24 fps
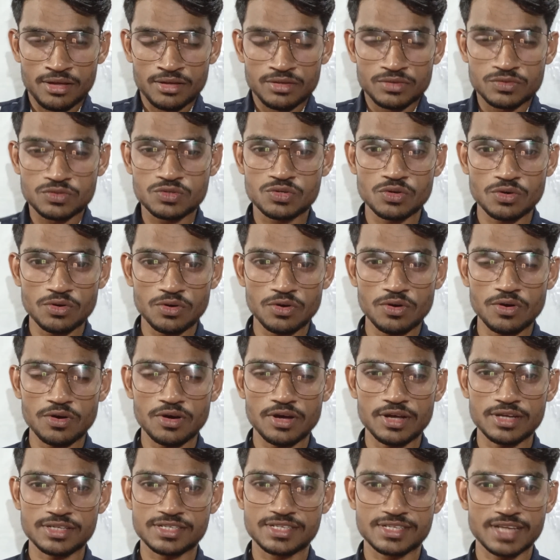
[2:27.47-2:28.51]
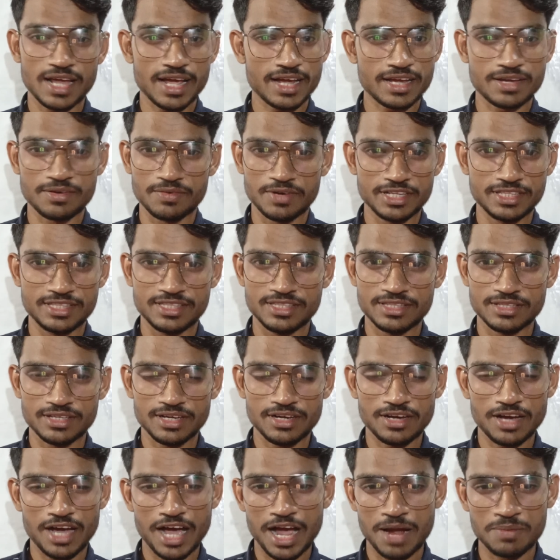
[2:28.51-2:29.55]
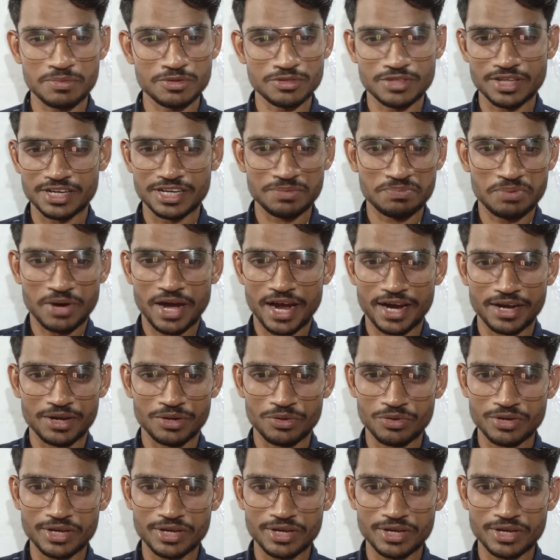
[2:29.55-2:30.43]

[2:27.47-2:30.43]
so a stack will have to the defined.